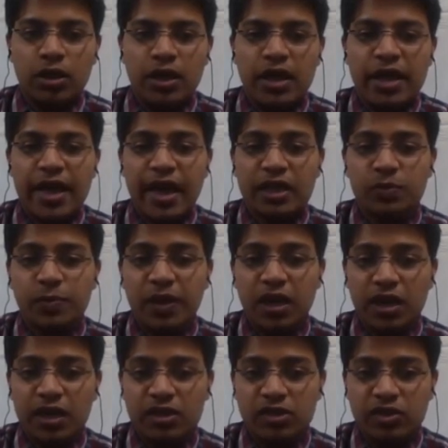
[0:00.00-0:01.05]
He has been a
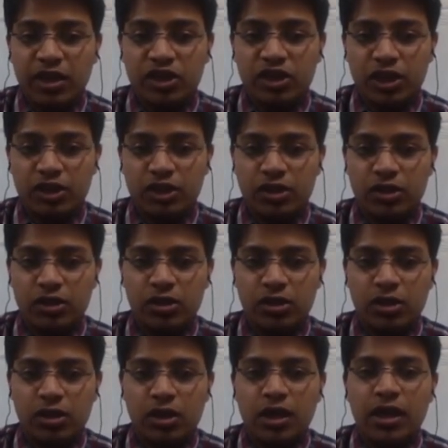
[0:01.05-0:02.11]
district judge.
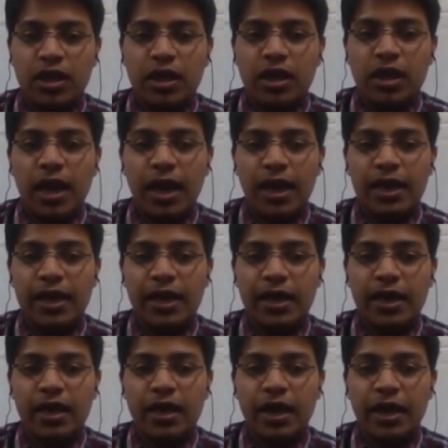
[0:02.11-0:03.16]
Held
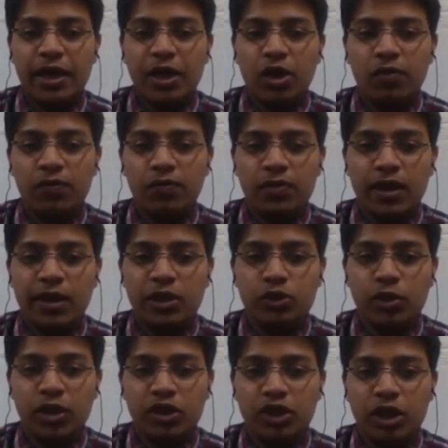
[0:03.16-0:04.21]
in any
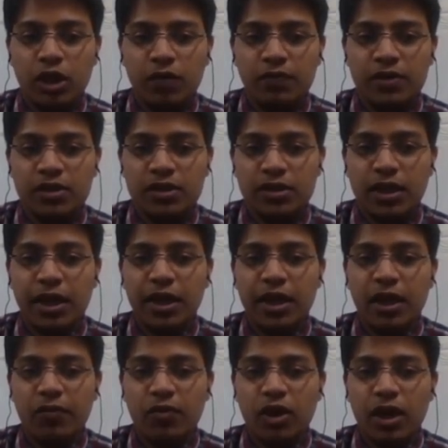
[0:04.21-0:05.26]
judicial office in
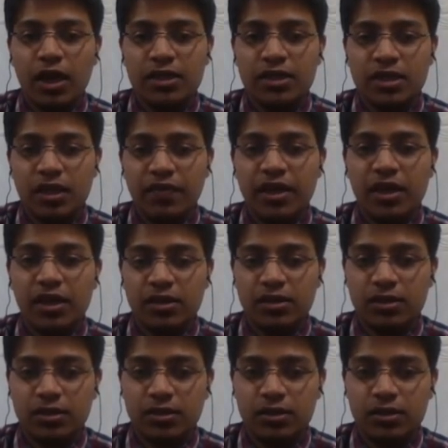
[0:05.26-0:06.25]
India for at least 7 years.